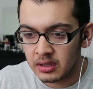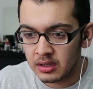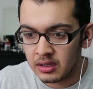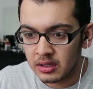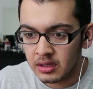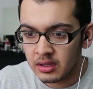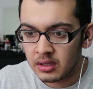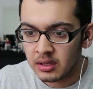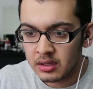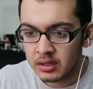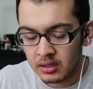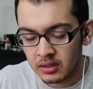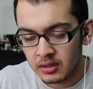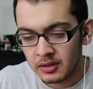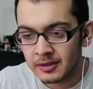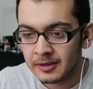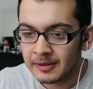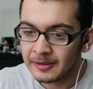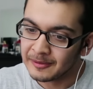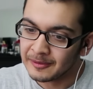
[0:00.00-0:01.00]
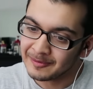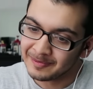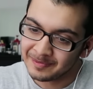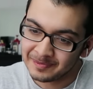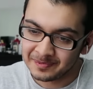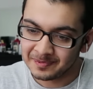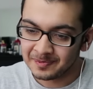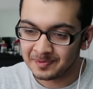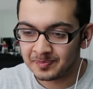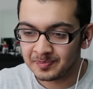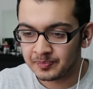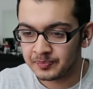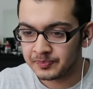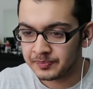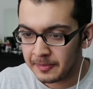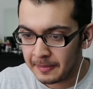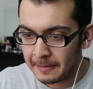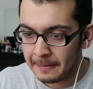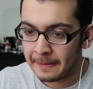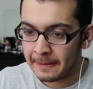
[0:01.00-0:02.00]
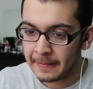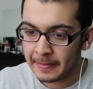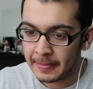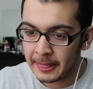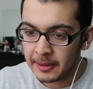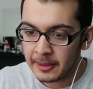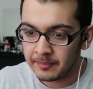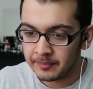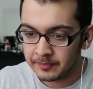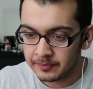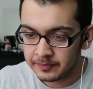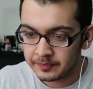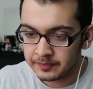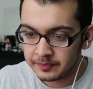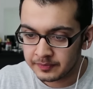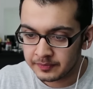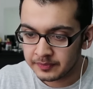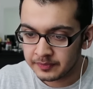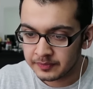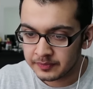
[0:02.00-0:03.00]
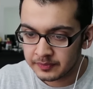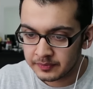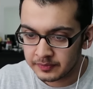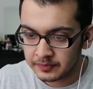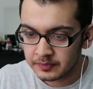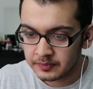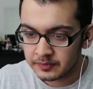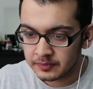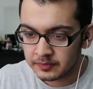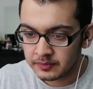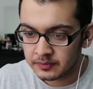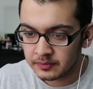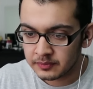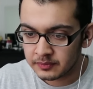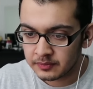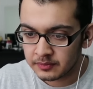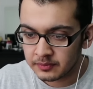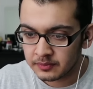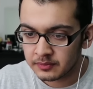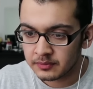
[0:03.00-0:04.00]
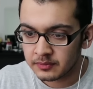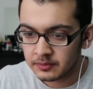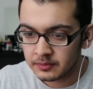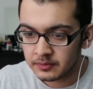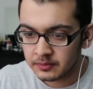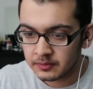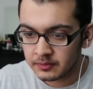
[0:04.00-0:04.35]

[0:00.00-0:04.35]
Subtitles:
Nothing is said.